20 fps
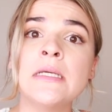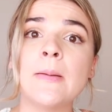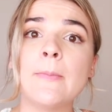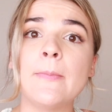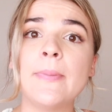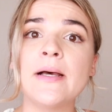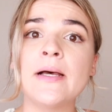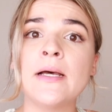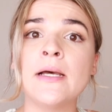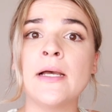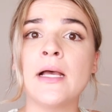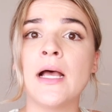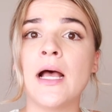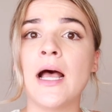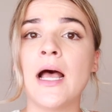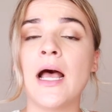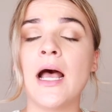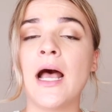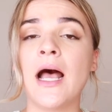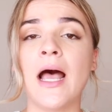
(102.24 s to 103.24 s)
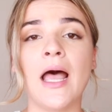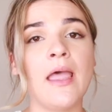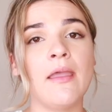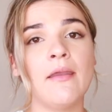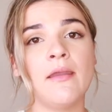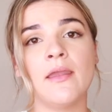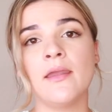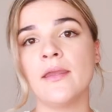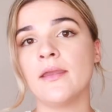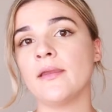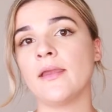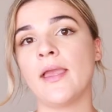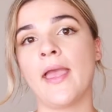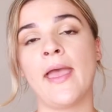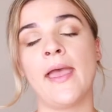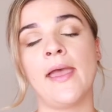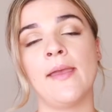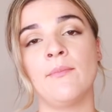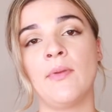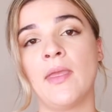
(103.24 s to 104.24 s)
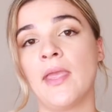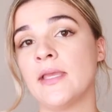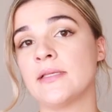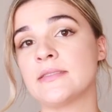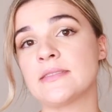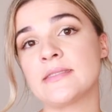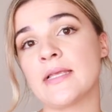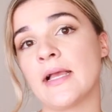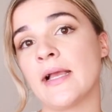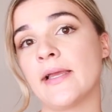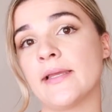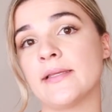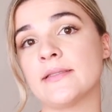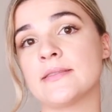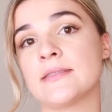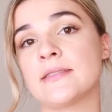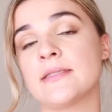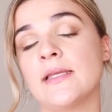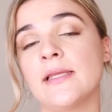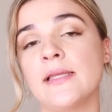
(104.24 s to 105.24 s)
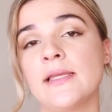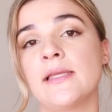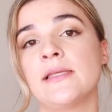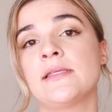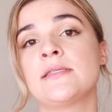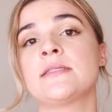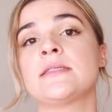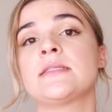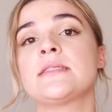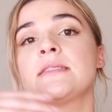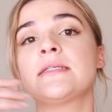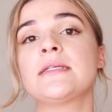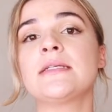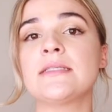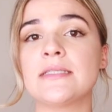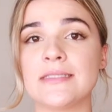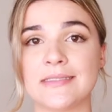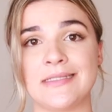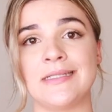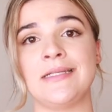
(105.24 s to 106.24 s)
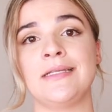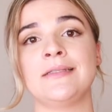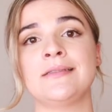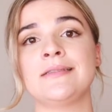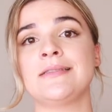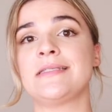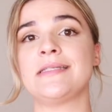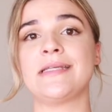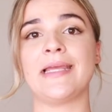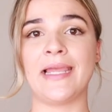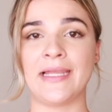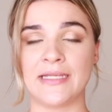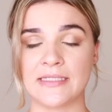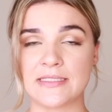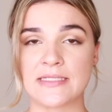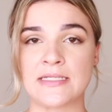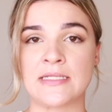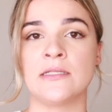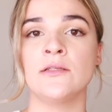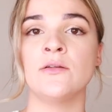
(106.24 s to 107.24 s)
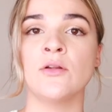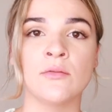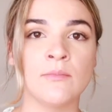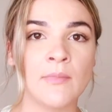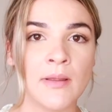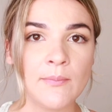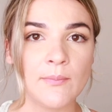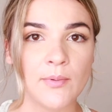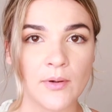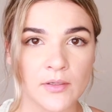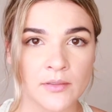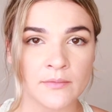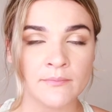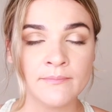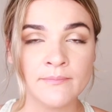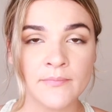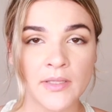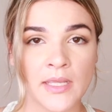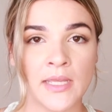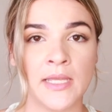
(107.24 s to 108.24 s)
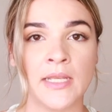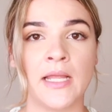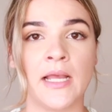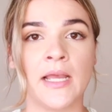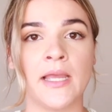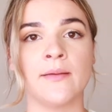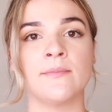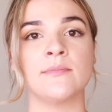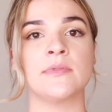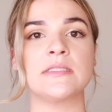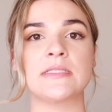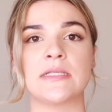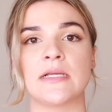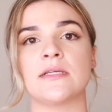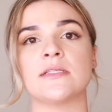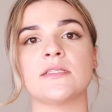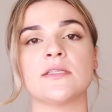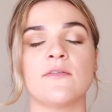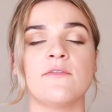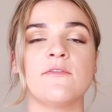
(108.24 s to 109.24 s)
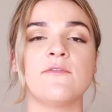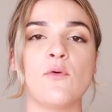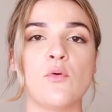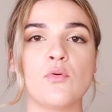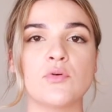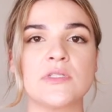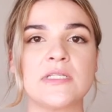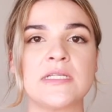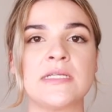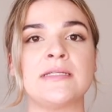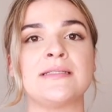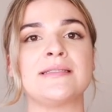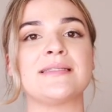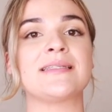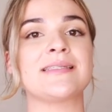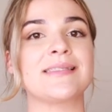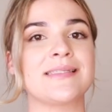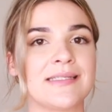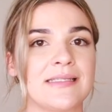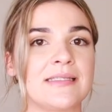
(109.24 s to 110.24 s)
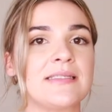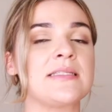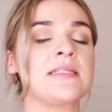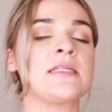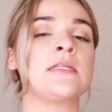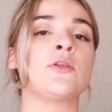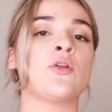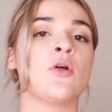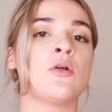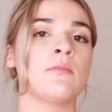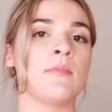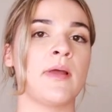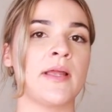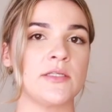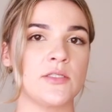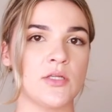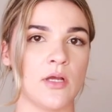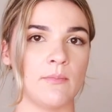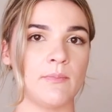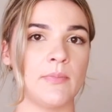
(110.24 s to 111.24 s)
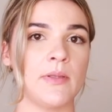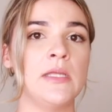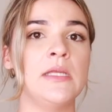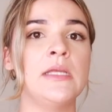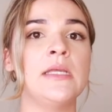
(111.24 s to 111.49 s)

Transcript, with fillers: but I am a size 16 to 18 on my bottom, and I am a size 14 to 16 on my top.